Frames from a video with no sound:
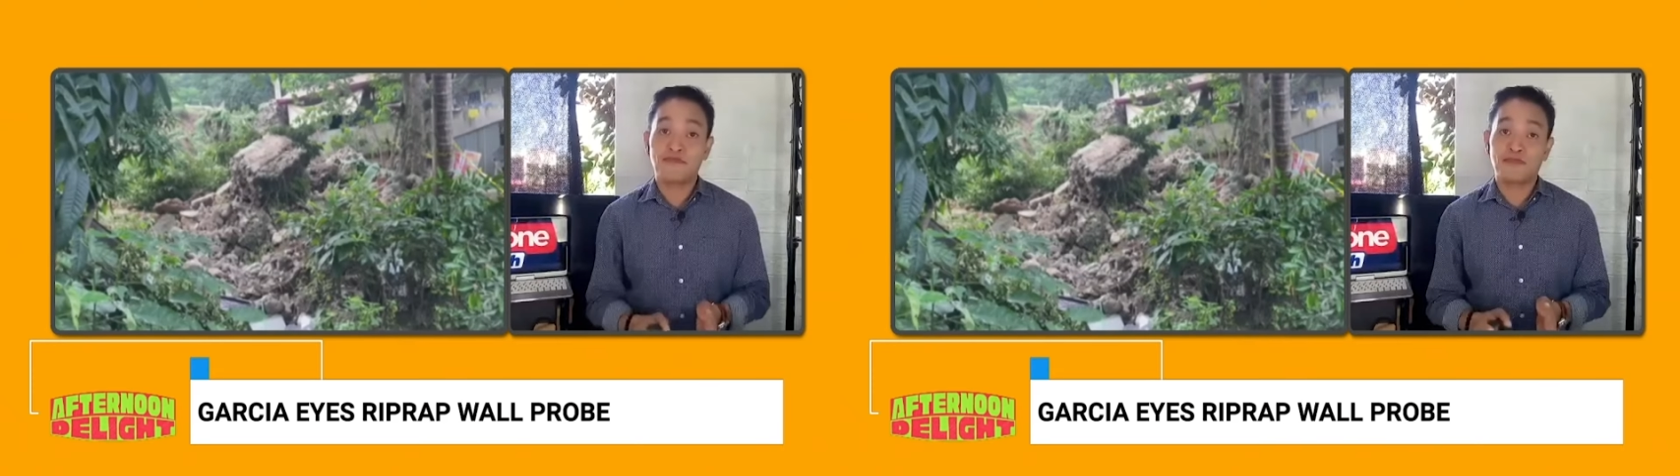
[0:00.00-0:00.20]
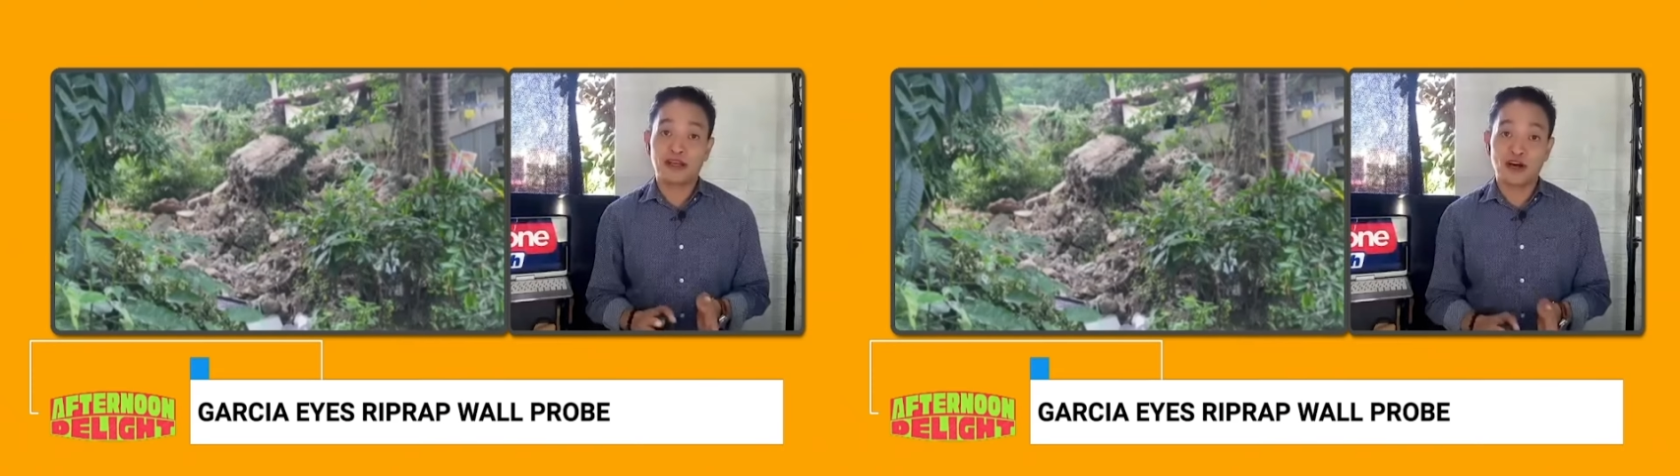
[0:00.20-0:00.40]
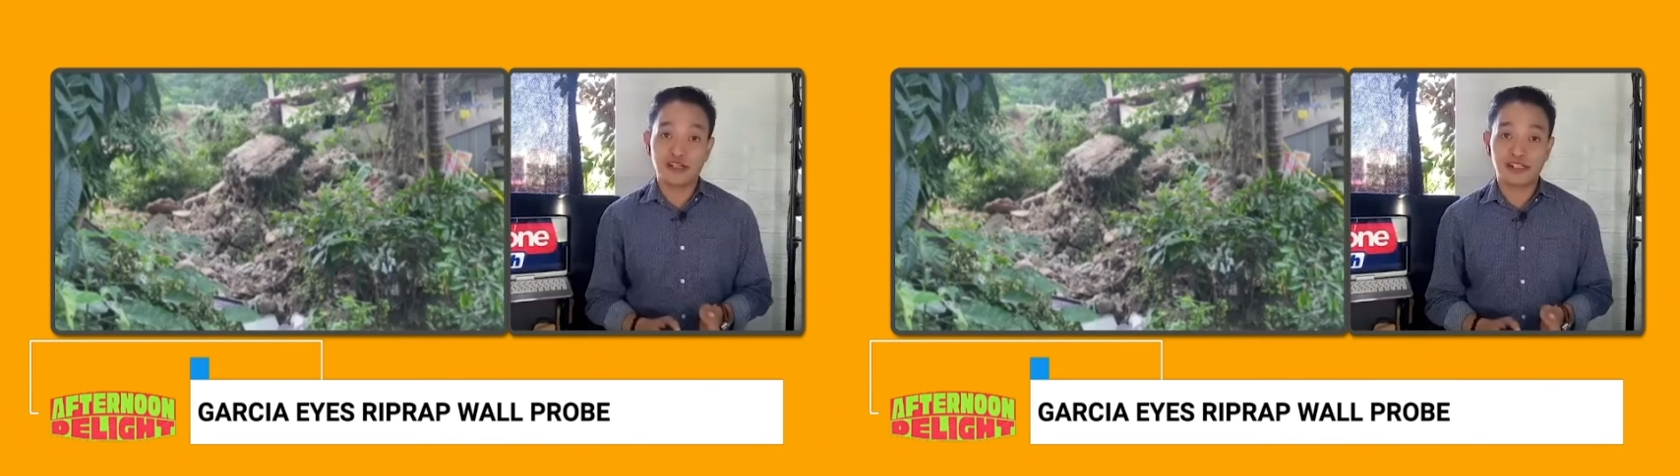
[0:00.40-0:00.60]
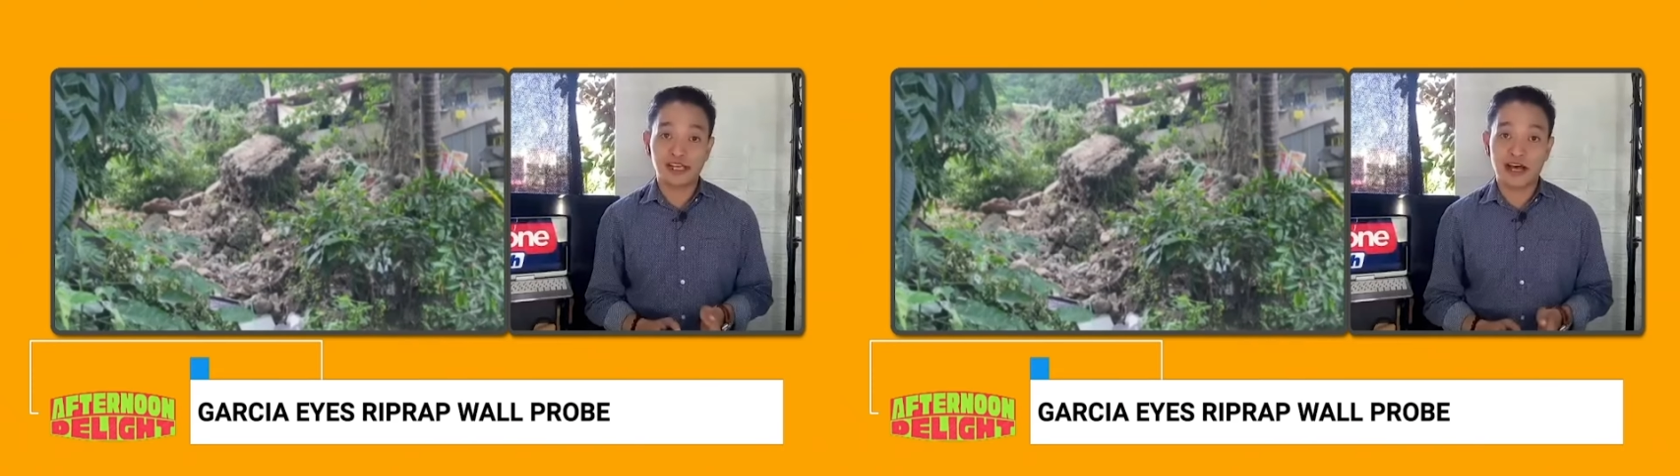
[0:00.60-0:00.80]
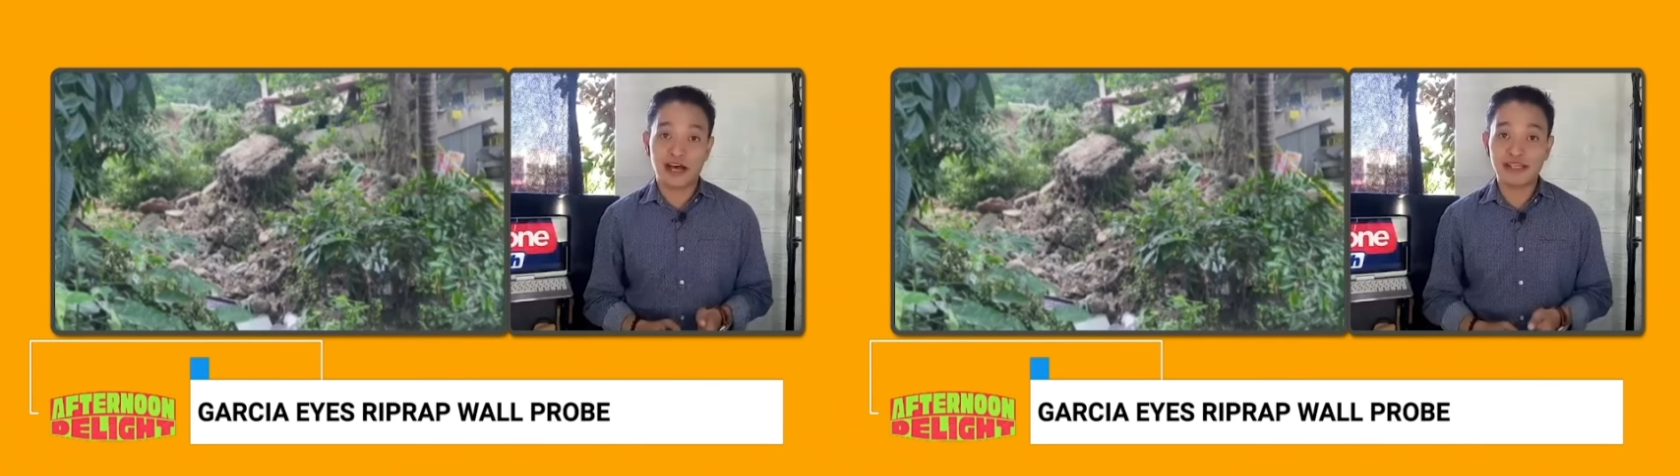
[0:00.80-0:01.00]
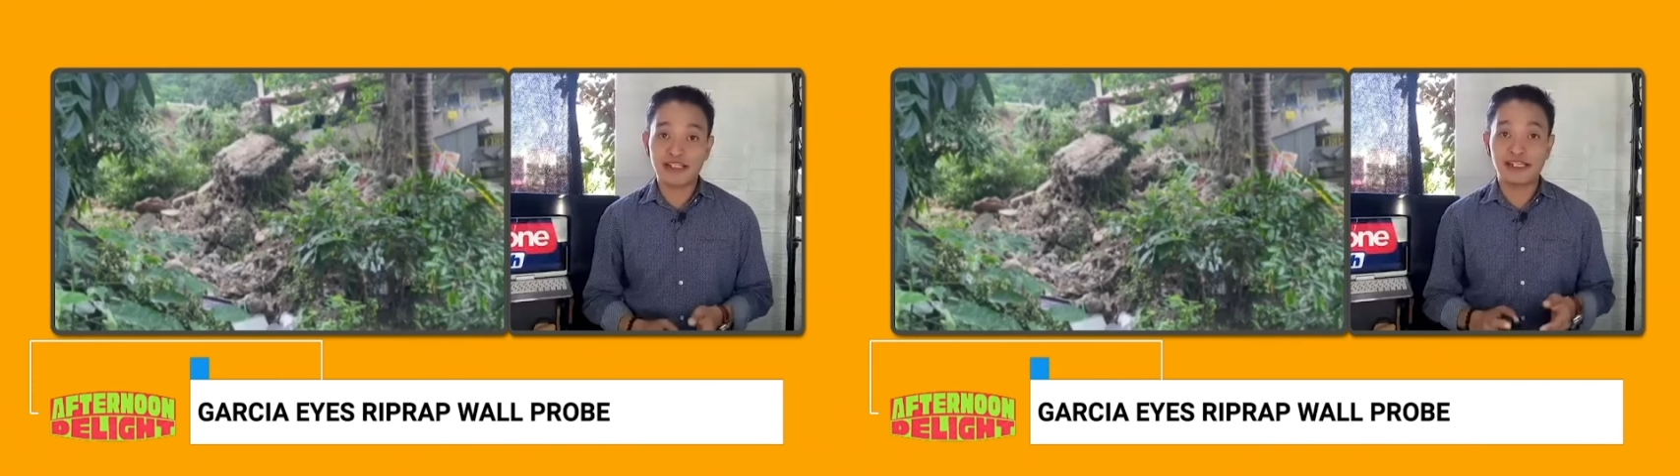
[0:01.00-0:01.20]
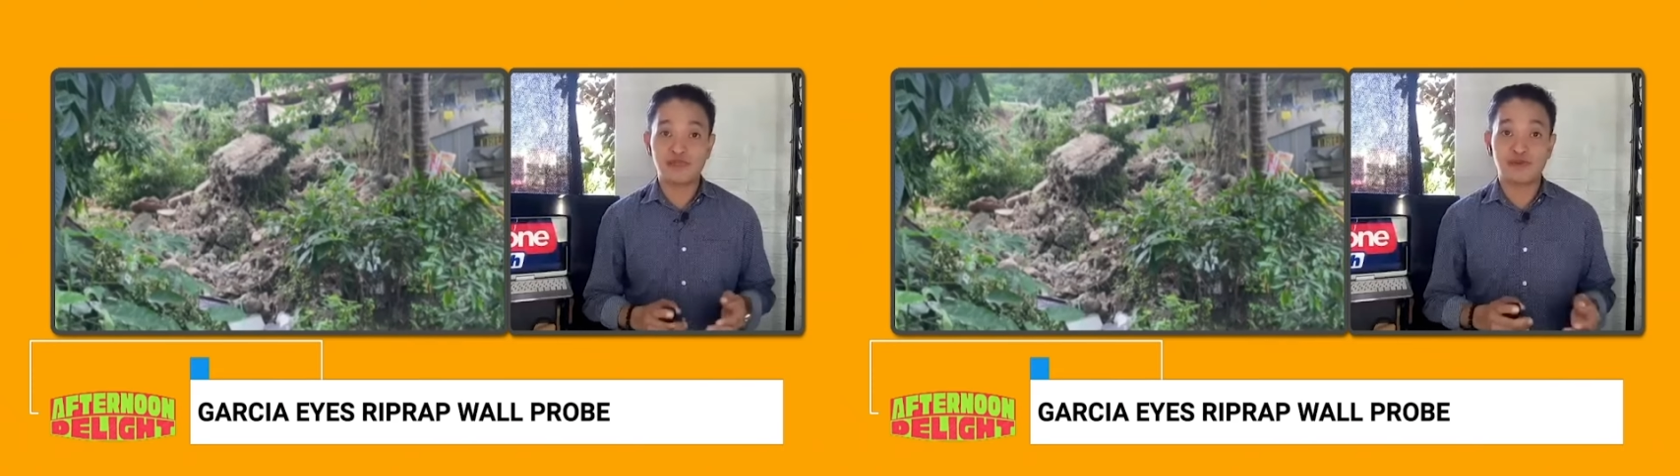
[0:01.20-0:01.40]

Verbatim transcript: because residents